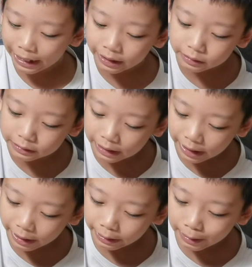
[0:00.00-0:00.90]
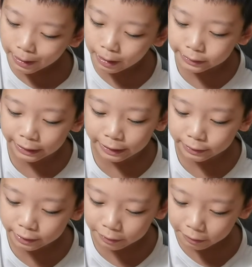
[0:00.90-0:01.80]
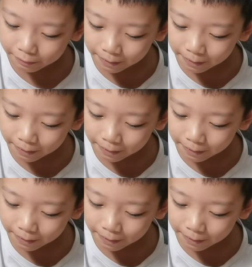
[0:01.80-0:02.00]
and today a janitor.